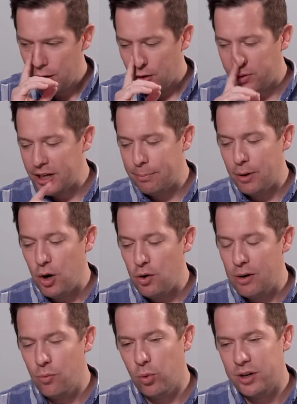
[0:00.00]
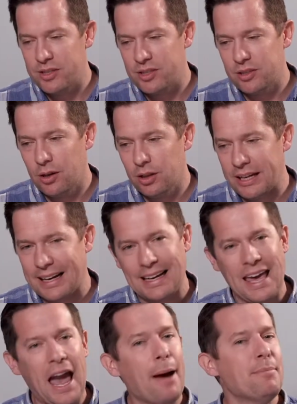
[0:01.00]
Rehoboam was like a
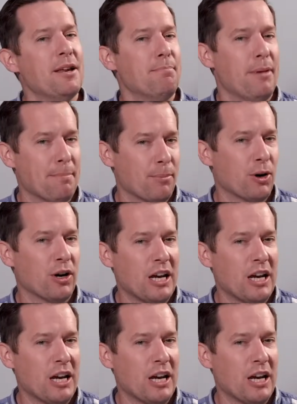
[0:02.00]
cabinet member.